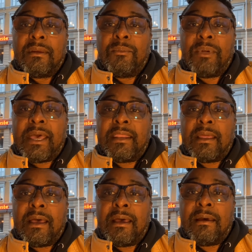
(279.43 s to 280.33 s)
but
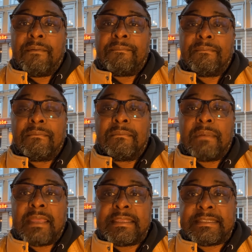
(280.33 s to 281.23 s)
um,
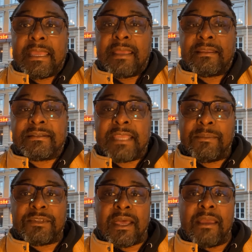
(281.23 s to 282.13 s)
at, the, at the
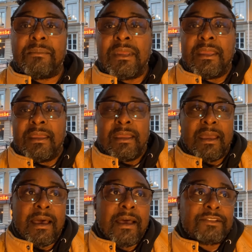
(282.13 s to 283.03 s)
same time,
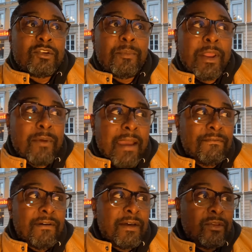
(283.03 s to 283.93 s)
uh, so my
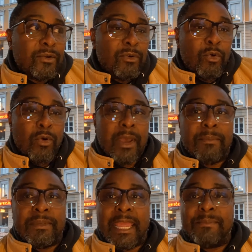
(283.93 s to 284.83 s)
grandfather, who
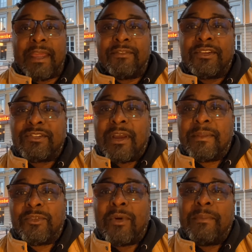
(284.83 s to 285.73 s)
I'm named after, so I'm,
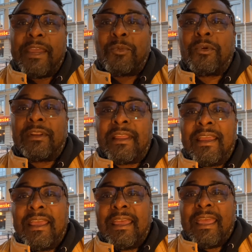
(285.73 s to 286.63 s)
that's why I'm Edward
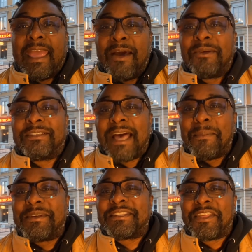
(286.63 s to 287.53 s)
L.
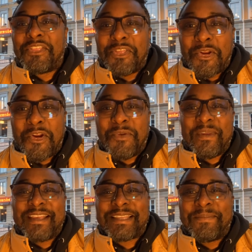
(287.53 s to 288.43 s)
Thomas III,
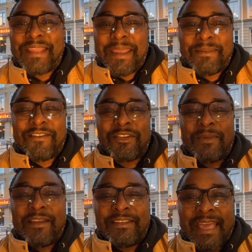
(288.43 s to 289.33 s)
because I'm named after
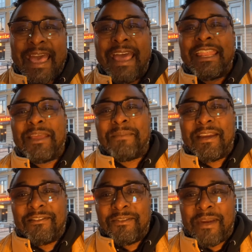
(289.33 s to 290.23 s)
my dad and
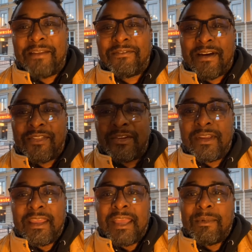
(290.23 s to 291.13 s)
my grandfather.
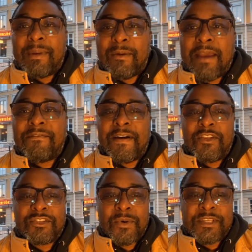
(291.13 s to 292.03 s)
My grandfather
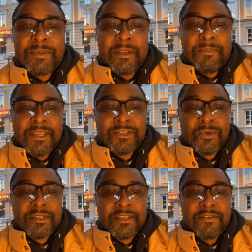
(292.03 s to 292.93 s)
has always been a big
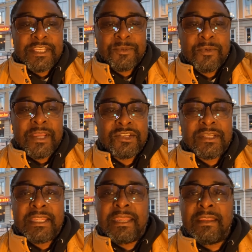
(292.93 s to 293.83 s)
source of
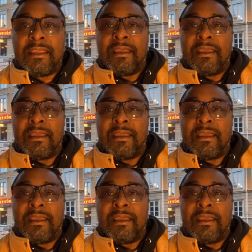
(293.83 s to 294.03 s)
inspiration. He